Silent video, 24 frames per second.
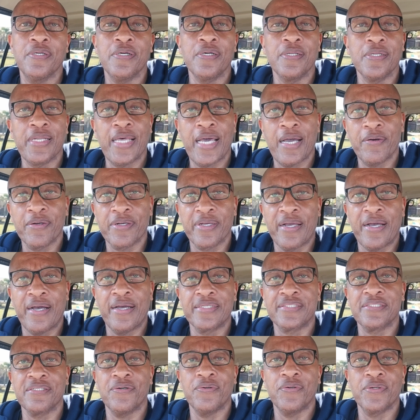Allow
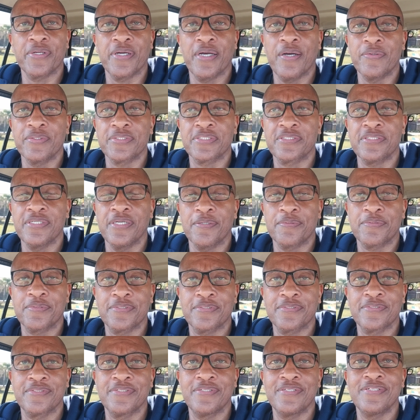God to order our steps.
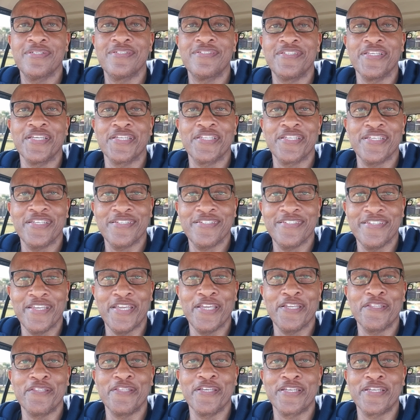Seek
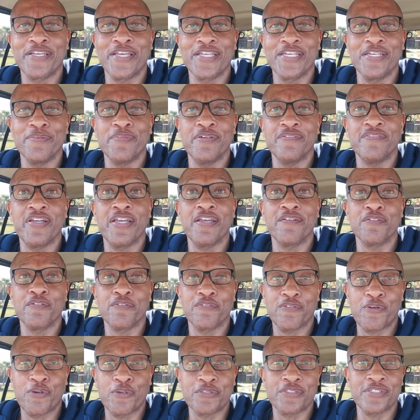ye the kingdom of heaven
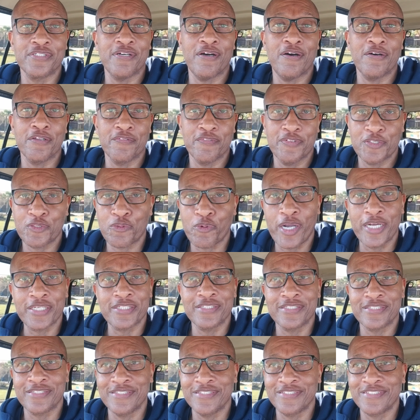first and all of its
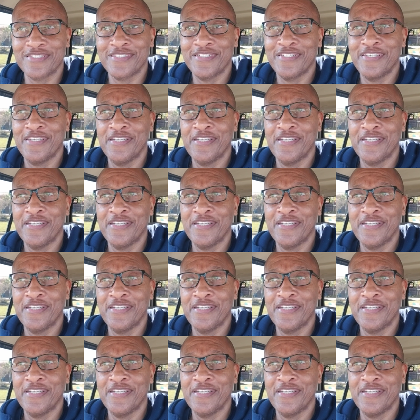righteousness.